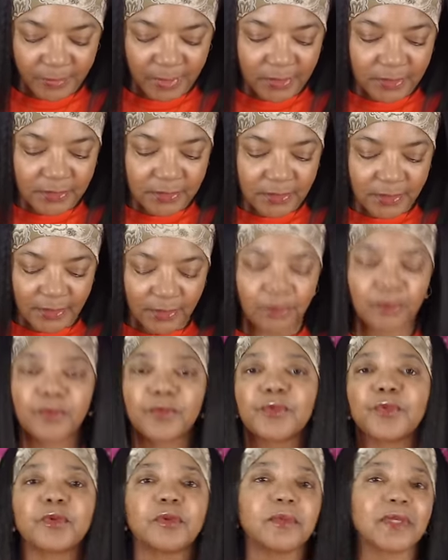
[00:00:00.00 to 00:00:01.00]
because they
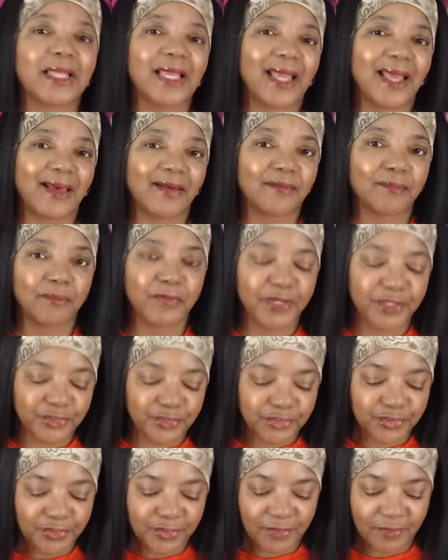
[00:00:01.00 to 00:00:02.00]
don't normally have
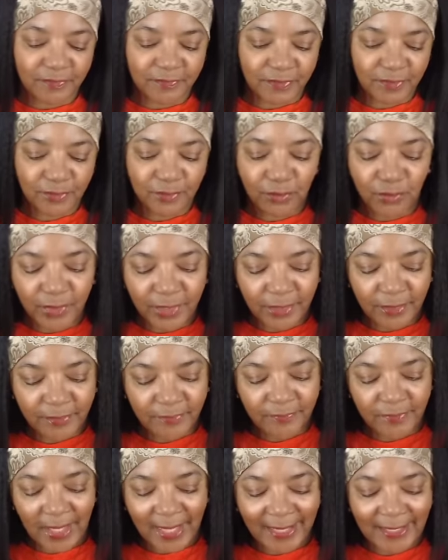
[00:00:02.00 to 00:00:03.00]
much stuff in the way
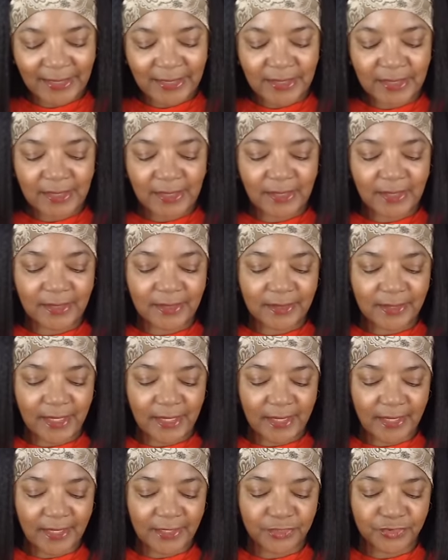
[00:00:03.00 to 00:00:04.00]
of ID and
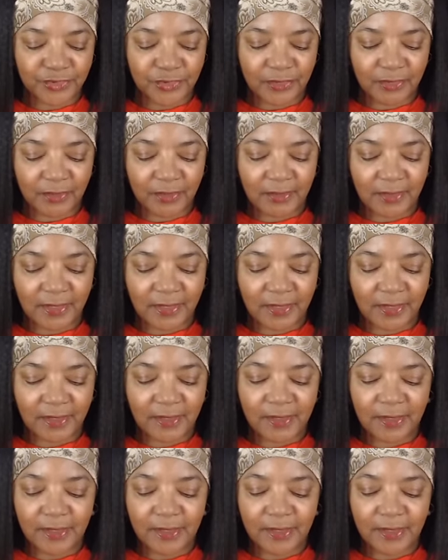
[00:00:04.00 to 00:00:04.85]
cash and all that.